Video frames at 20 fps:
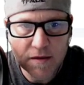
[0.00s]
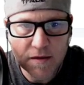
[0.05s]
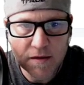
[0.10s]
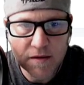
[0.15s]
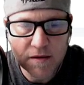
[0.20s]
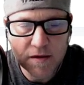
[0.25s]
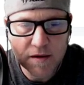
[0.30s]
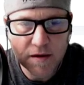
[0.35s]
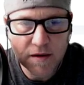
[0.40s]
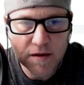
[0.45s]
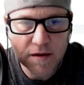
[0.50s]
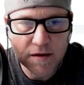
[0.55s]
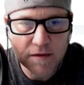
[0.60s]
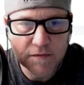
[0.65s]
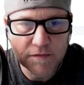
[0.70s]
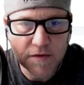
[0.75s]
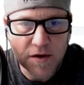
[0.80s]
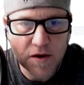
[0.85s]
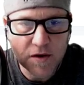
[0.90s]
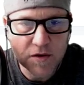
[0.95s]

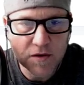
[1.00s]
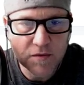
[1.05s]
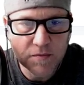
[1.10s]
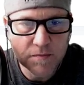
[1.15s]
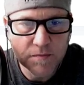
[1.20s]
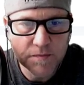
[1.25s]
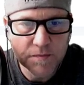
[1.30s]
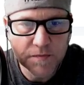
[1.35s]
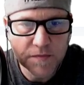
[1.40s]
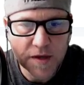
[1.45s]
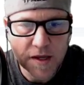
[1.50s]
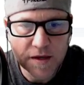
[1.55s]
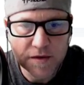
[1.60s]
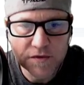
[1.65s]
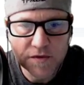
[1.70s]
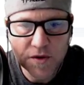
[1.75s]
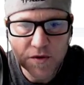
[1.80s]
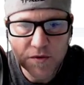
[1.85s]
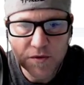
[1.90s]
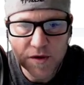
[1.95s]
the volume
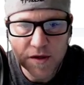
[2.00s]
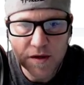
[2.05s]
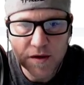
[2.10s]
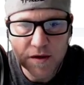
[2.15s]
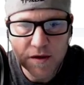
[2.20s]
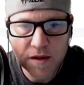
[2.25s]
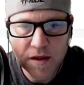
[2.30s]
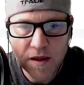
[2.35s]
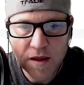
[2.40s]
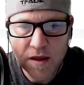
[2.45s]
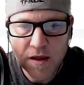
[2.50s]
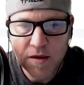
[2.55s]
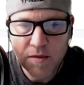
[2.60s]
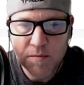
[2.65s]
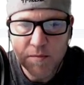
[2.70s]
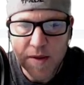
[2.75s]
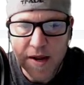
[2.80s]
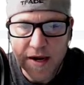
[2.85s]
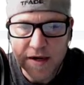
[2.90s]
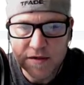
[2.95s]
and tuning.
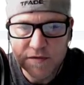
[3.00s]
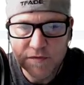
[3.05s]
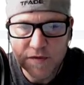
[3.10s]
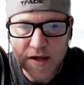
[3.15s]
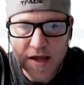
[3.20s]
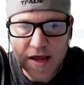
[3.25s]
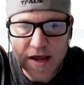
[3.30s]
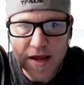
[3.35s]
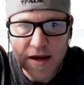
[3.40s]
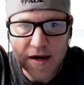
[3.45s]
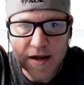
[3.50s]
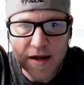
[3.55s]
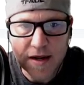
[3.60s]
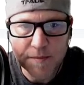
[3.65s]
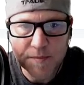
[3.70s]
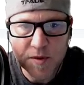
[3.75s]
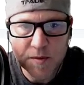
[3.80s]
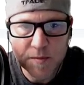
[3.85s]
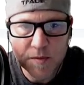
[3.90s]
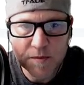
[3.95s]
Max flat,
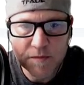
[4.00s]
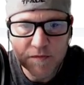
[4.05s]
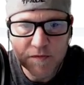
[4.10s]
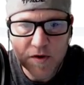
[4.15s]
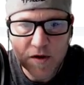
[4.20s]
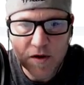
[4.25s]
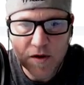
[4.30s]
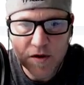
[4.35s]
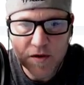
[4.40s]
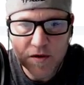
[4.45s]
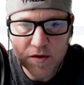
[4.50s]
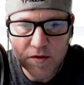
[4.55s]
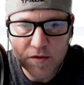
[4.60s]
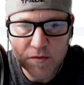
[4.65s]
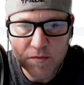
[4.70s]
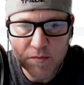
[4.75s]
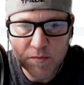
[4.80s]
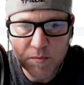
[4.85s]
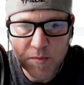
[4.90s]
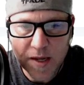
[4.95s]
optimum
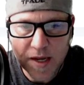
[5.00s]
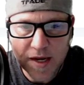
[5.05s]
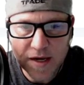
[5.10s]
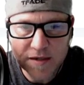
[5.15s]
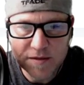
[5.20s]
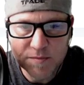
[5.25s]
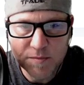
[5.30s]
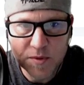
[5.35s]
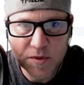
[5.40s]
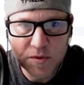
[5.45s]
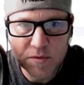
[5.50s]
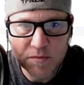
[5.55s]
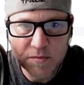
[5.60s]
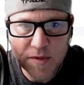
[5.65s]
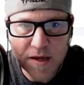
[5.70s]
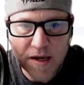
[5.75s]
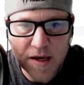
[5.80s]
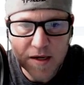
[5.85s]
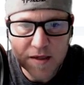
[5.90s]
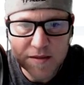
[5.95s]
volume, bass,
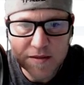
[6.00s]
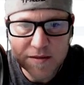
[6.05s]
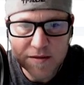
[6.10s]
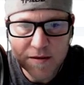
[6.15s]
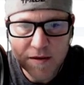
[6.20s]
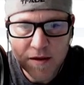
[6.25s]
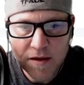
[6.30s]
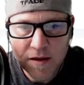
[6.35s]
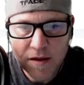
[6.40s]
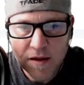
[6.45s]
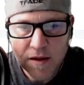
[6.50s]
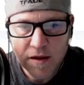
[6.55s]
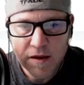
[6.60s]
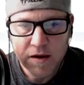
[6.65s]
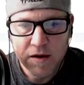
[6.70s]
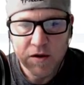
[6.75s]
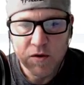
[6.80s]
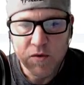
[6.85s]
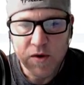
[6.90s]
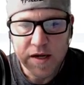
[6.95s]
boombox,
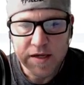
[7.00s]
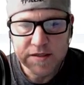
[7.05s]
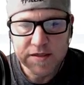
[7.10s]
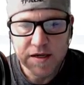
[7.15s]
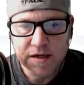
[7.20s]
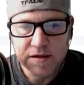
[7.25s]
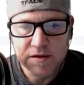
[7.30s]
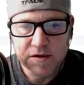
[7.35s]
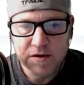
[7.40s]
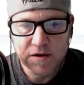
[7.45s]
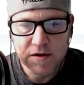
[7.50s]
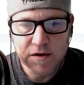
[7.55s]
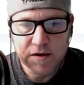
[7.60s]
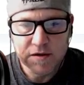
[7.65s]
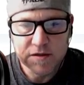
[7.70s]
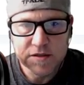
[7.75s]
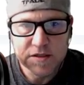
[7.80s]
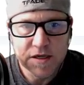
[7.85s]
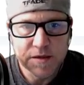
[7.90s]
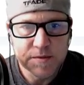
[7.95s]
quasi
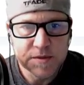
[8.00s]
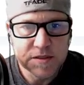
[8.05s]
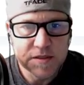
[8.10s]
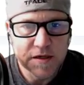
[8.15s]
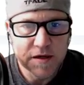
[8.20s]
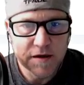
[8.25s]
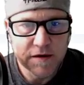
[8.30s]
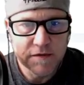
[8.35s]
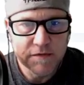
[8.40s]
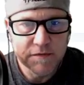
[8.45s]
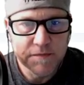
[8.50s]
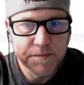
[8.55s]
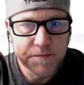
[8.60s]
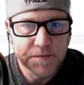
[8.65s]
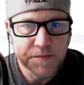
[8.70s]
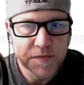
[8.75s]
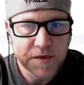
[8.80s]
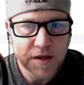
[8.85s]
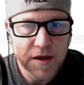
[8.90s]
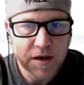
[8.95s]
third, Chevy shove.
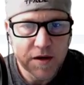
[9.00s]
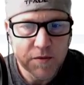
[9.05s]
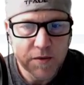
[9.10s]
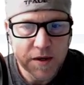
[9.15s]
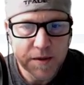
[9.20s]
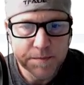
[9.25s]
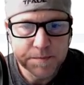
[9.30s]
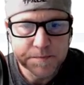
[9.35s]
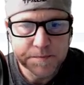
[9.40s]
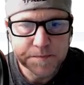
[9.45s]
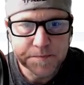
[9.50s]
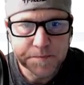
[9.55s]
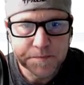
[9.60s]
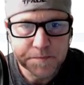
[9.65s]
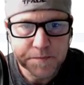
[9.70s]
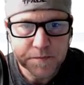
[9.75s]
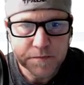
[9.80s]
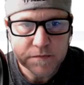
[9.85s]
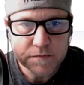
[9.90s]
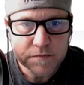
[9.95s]
Anyway,
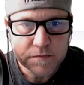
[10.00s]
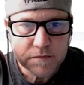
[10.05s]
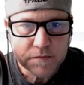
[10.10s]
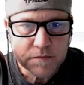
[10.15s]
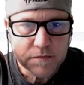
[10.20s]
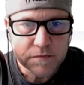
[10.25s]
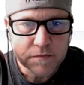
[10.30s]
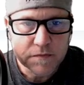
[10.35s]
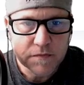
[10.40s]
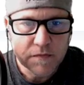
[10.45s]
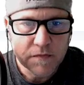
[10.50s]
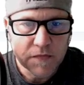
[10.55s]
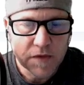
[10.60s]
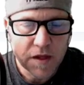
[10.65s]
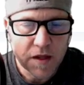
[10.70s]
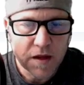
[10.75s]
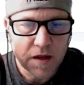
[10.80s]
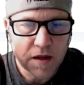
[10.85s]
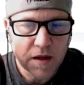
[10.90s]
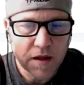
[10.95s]

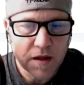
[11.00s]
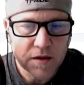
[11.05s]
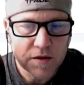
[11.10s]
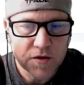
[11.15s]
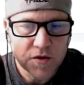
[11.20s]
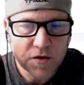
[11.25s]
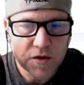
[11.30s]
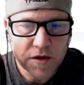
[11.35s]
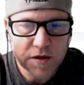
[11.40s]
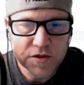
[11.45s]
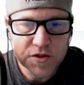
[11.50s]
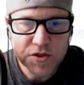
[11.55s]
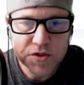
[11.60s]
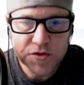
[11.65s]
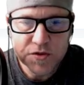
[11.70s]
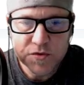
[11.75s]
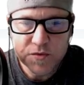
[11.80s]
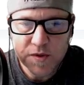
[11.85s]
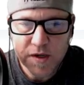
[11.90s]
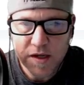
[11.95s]
you can
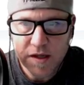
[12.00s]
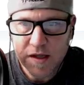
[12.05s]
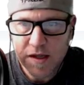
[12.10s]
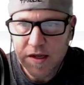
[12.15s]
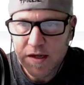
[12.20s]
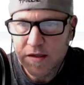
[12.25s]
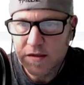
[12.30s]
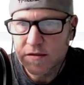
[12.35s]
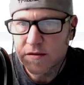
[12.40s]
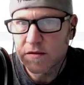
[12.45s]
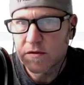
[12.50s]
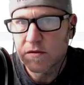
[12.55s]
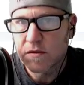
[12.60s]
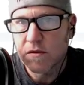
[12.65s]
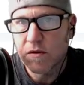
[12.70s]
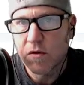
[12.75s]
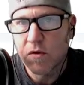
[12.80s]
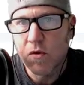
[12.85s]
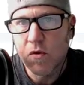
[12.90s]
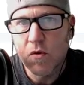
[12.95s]
choose one of these,
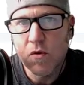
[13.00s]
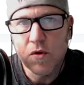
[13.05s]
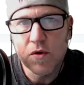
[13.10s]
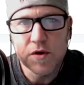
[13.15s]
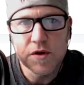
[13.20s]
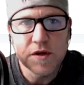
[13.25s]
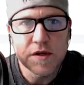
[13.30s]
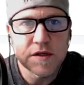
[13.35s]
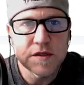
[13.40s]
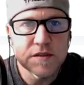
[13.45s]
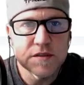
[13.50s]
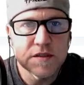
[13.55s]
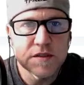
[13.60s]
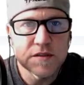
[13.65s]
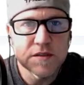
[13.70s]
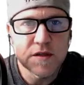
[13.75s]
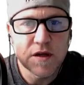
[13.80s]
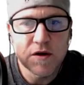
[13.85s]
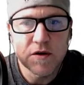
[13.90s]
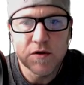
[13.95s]
or you can
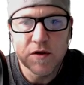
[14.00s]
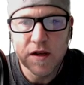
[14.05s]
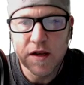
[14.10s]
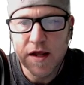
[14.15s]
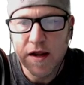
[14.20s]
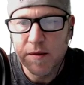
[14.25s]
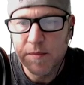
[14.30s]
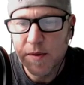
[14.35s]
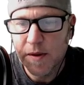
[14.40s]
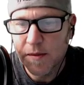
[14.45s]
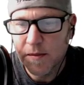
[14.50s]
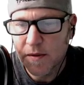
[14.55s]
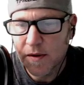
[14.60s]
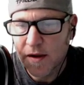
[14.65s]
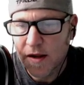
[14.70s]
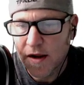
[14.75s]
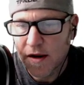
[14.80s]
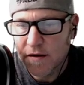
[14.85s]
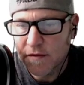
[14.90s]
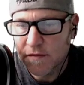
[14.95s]
just go. A lot